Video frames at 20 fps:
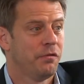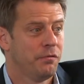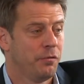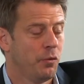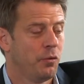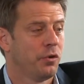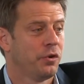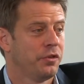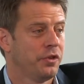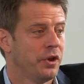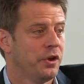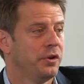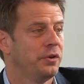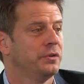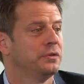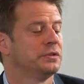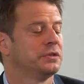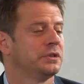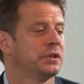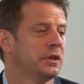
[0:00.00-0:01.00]
for
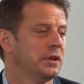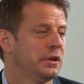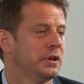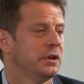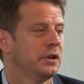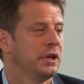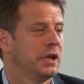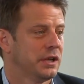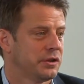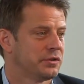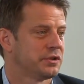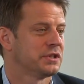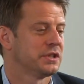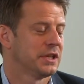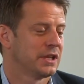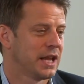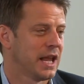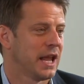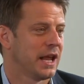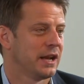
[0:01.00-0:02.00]
those
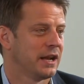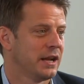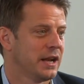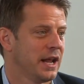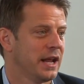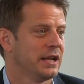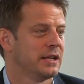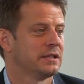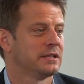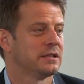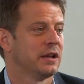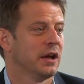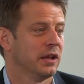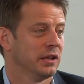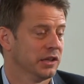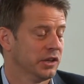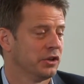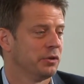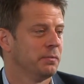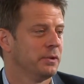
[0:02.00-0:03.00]
interested candidates a
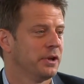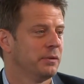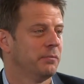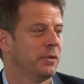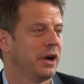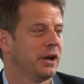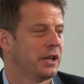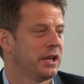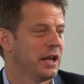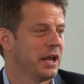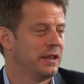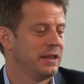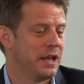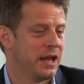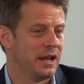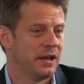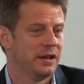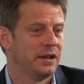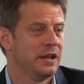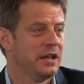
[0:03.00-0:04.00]
little bit of money. And
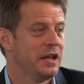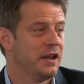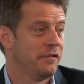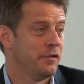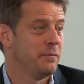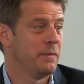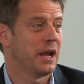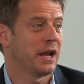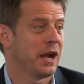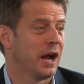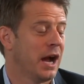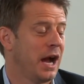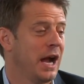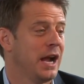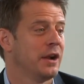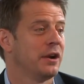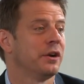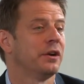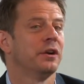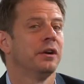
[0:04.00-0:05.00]
then if you make a
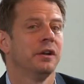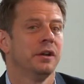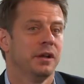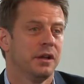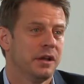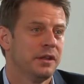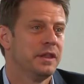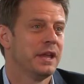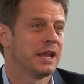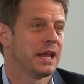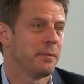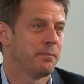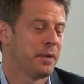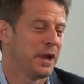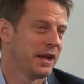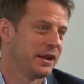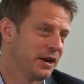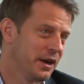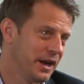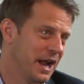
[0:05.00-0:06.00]
hire, they get
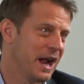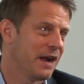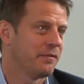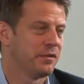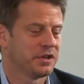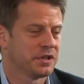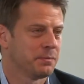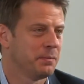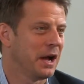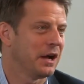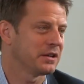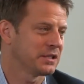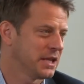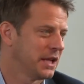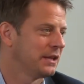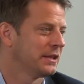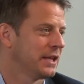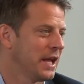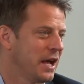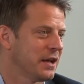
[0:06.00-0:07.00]
paid on average about
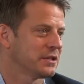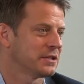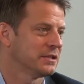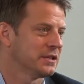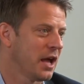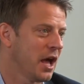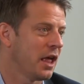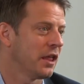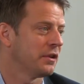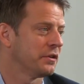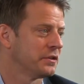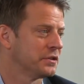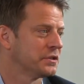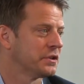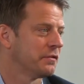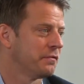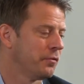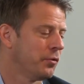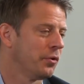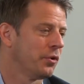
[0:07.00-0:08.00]
$10,000
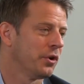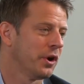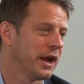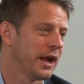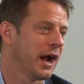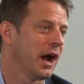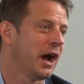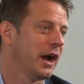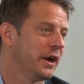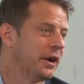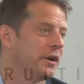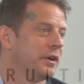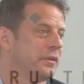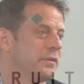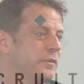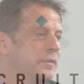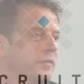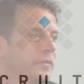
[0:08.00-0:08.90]
for a hire.